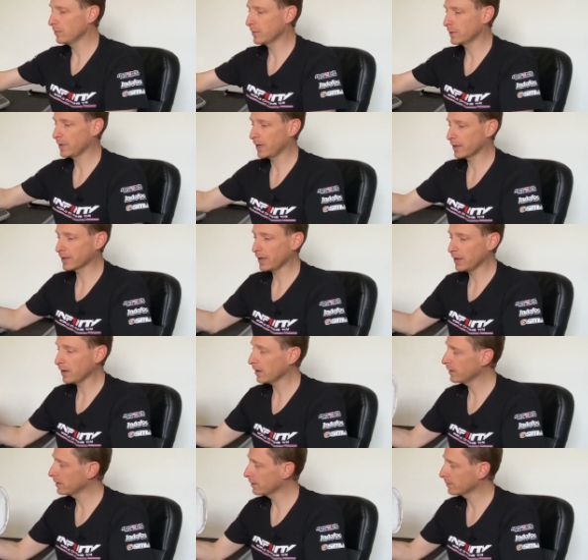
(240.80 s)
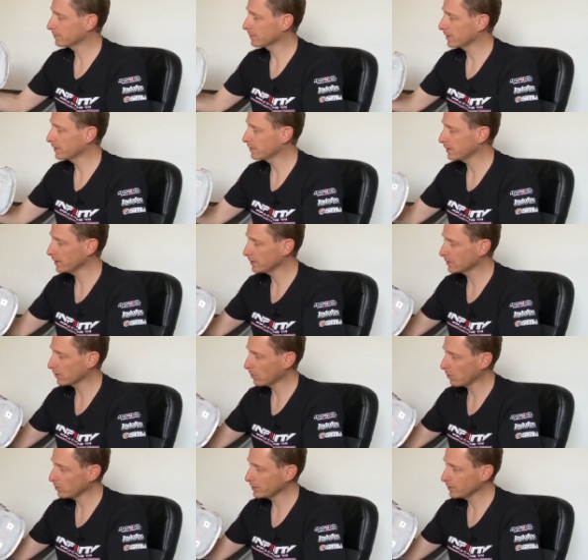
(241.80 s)
Yeah, again, I think the
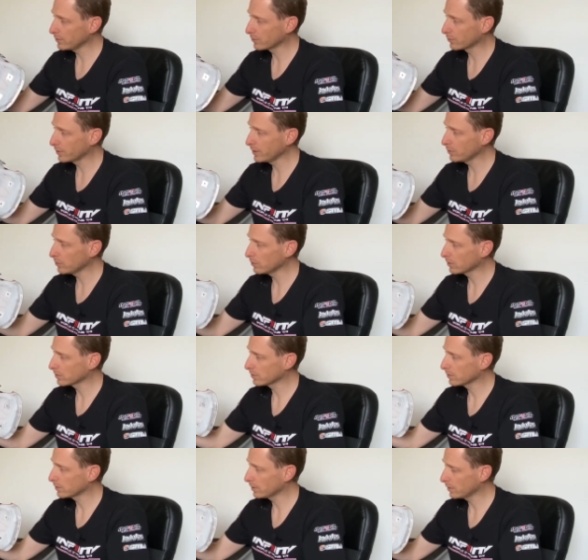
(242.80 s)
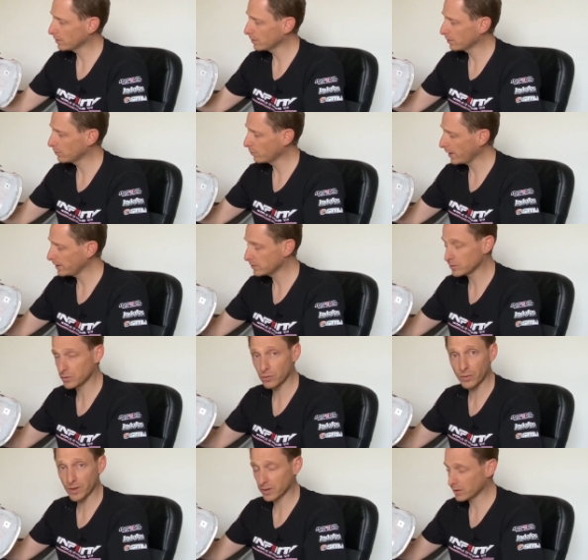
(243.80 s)
only real way to
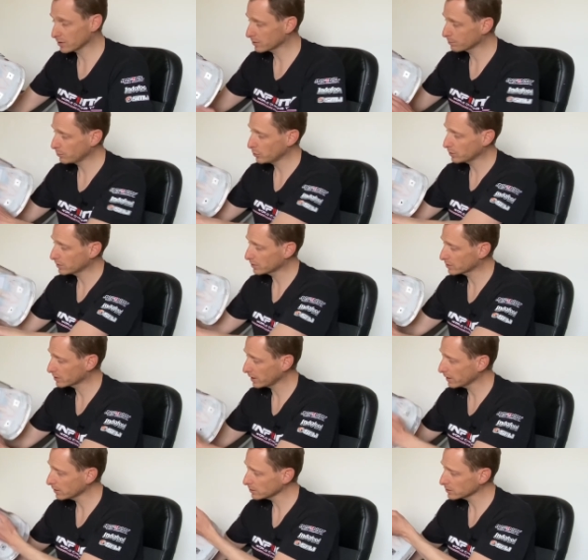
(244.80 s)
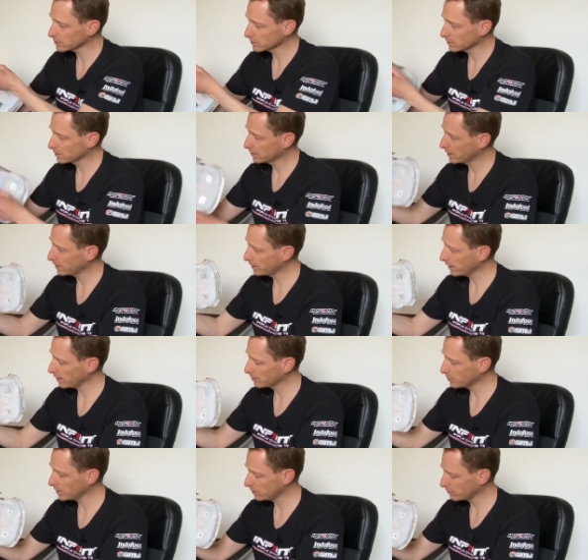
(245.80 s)
do it is put the stickers and the
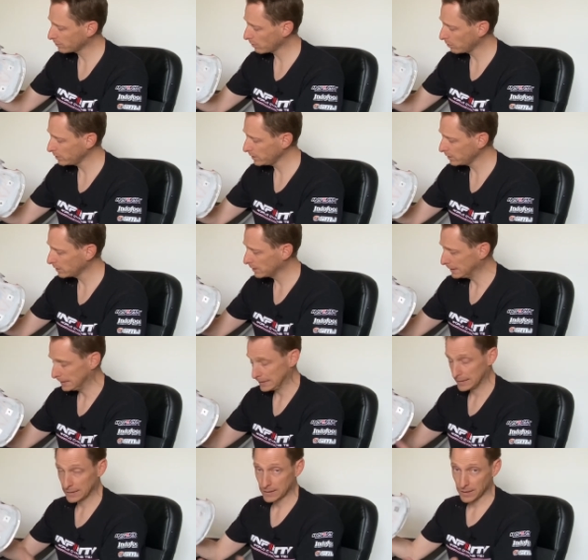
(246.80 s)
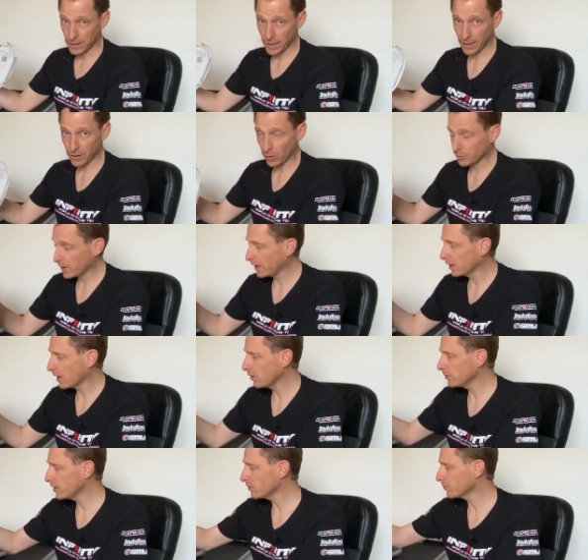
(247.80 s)
aluminium foil. I hope they
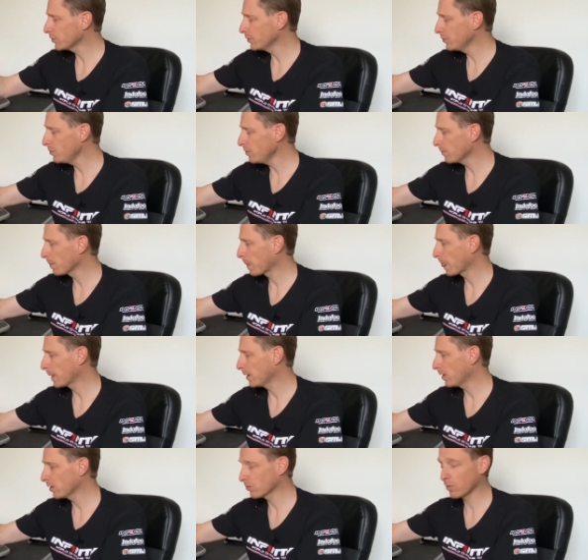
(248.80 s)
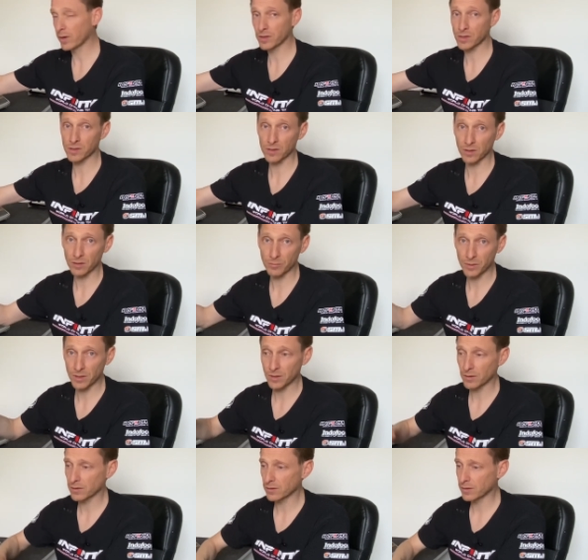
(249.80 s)
allow this for you, otherwise it's gonna be
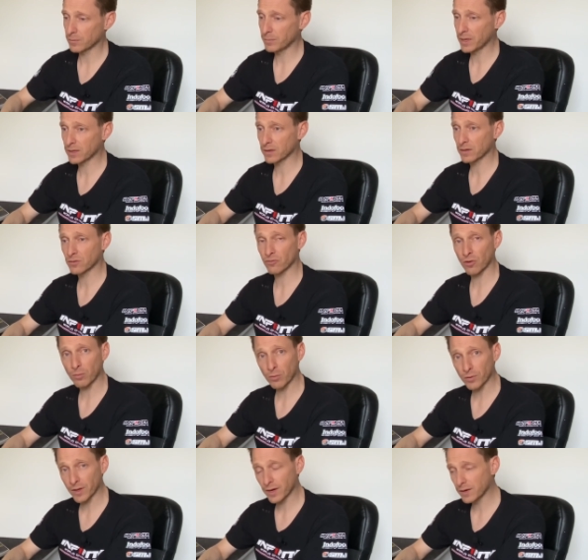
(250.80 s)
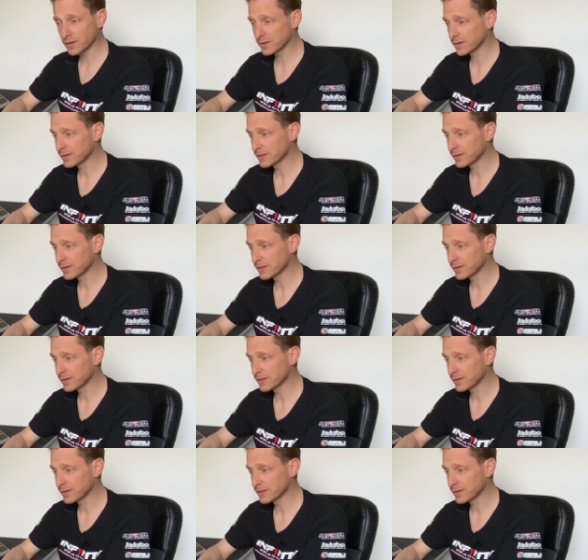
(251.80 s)
a big trouble there.